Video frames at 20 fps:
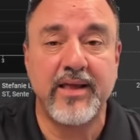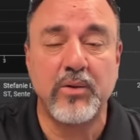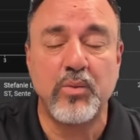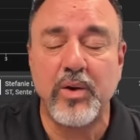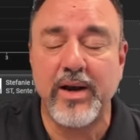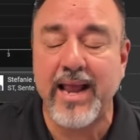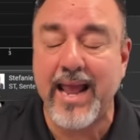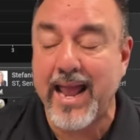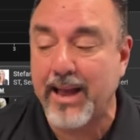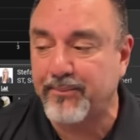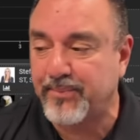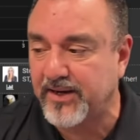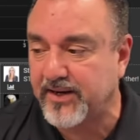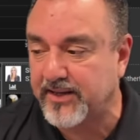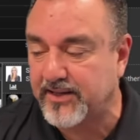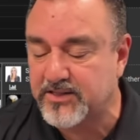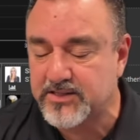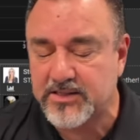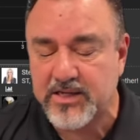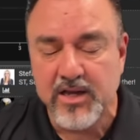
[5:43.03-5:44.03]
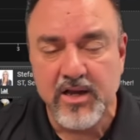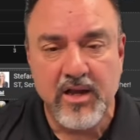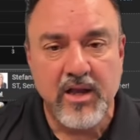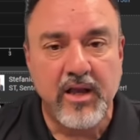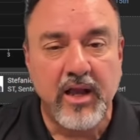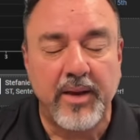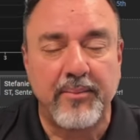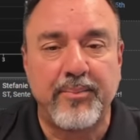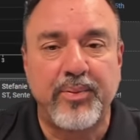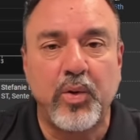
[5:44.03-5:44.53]
Then what happened is
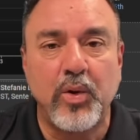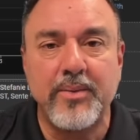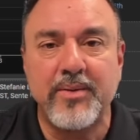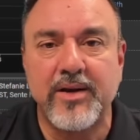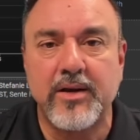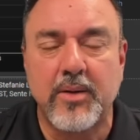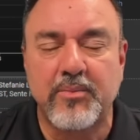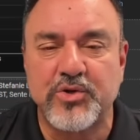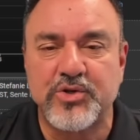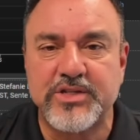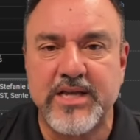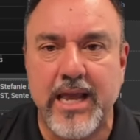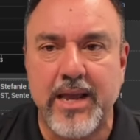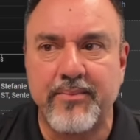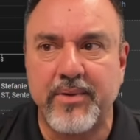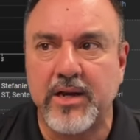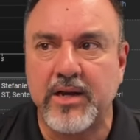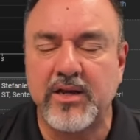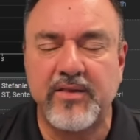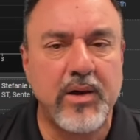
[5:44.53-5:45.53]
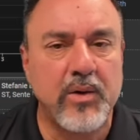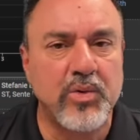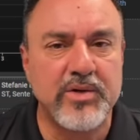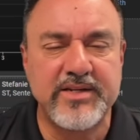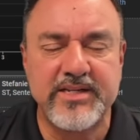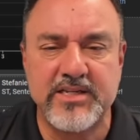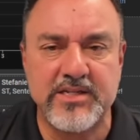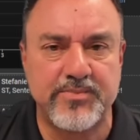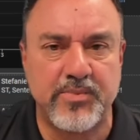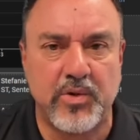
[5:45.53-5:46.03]
employment numbers came in and they were
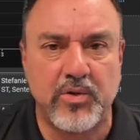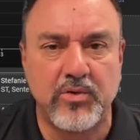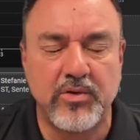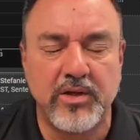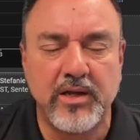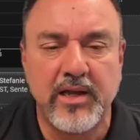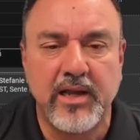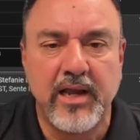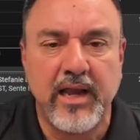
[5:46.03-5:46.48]
dismal.